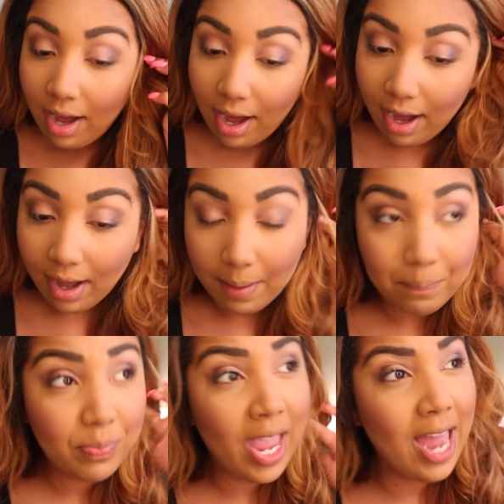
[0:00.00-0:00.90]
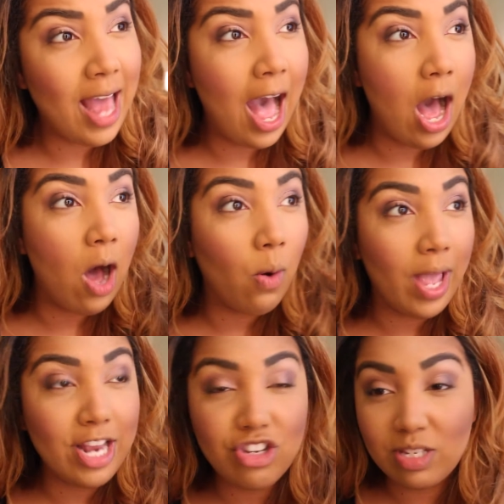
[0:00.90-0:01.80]
and how
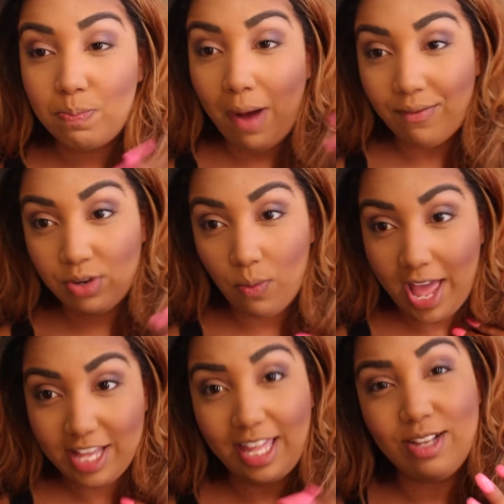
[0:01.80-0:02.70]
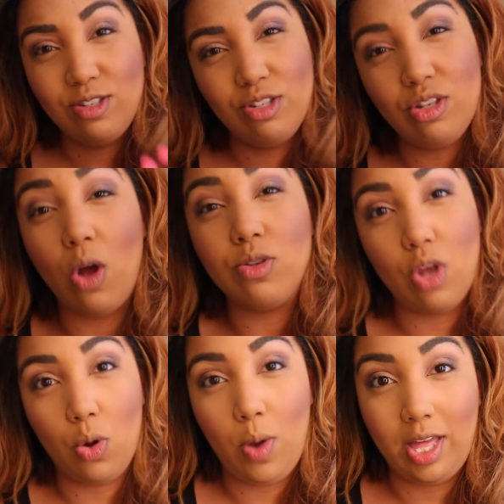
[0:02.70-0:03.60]
it just buffed away like so
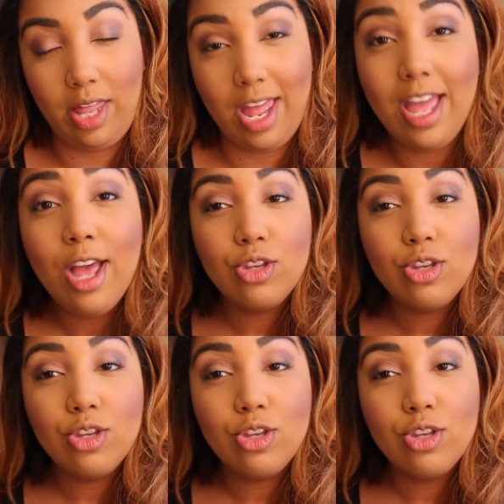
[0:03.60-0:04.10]
quickly.